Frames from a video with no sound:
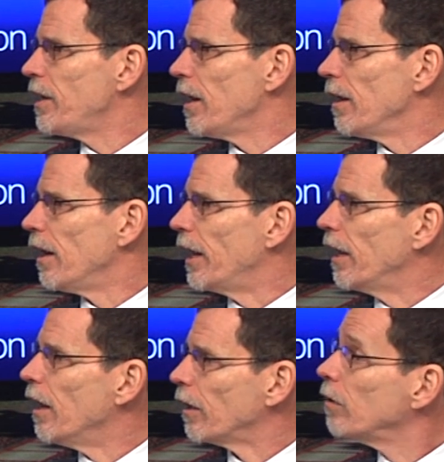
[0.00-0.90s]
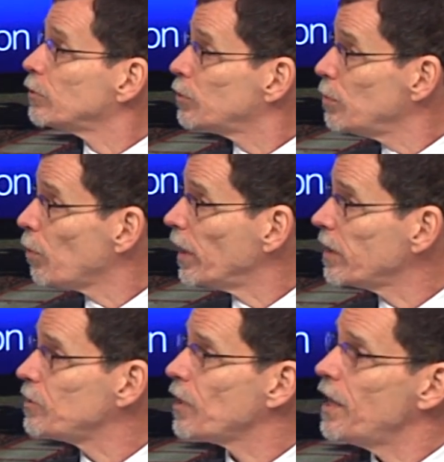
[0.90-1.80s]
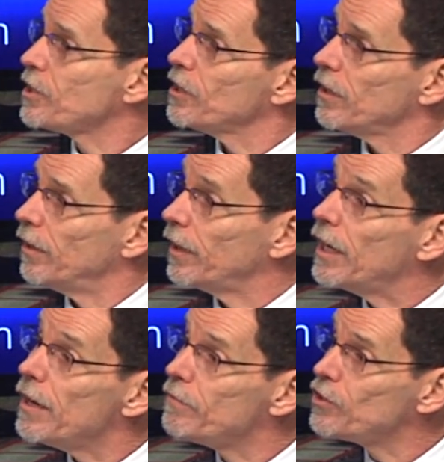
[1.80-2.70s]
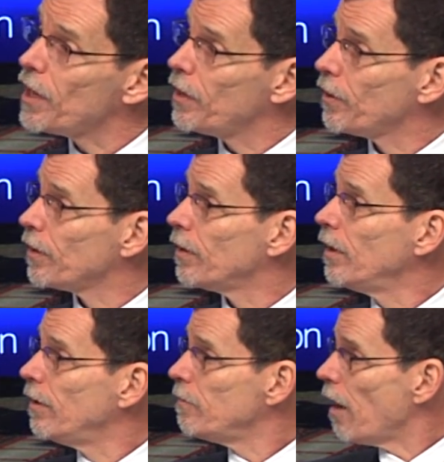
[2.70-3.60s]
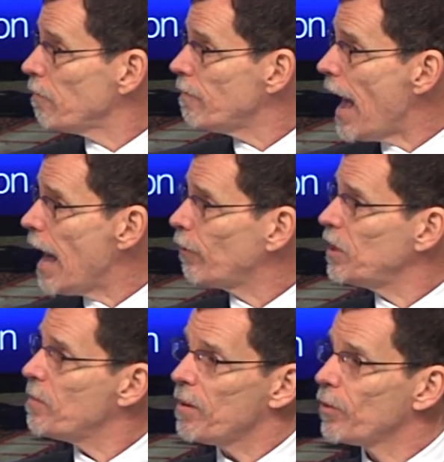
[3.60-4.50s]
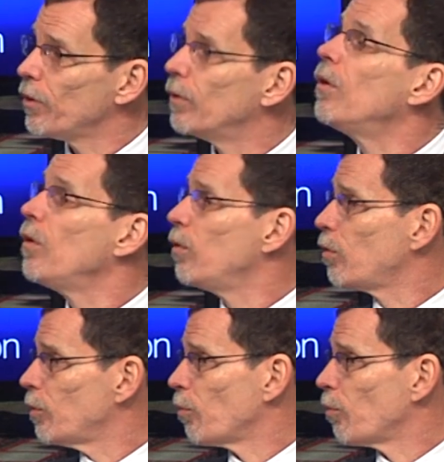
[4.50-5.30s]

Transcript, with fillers: a, a, student organization, the Give Center, a faculty member who can